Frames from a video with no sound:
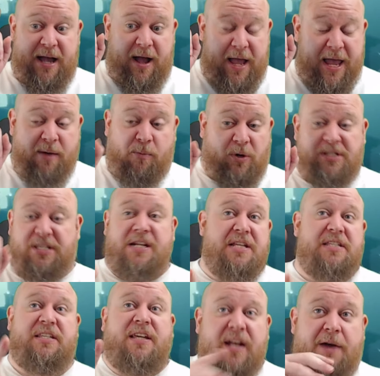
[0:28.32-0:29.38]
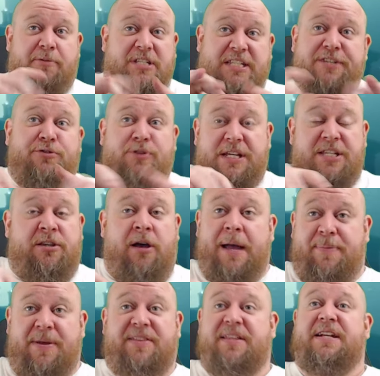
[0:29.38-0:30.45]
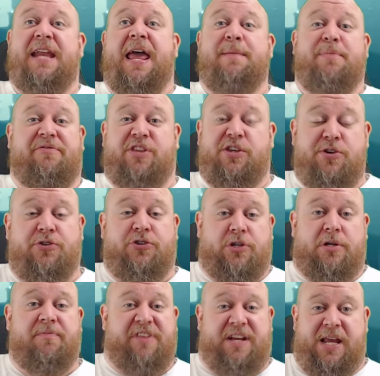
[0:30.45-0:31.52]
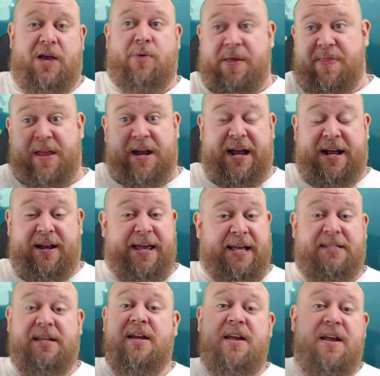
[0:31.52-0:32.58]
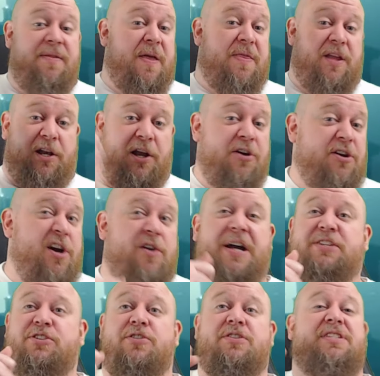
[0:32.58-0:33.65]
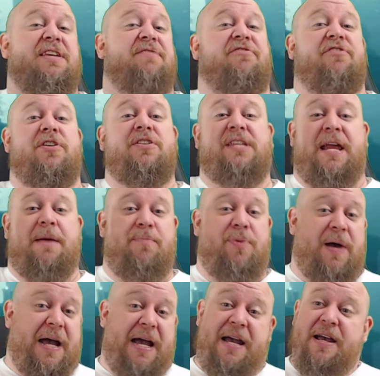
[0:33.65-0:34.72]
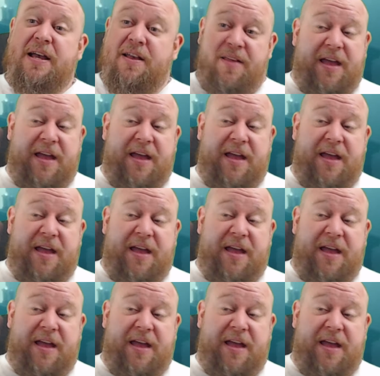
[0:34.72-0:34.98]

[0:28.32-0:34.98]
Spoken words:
It wasn't until I was literally typing the name of the YouTube video in that I clicked that the logo I'd used said Frozen Empire,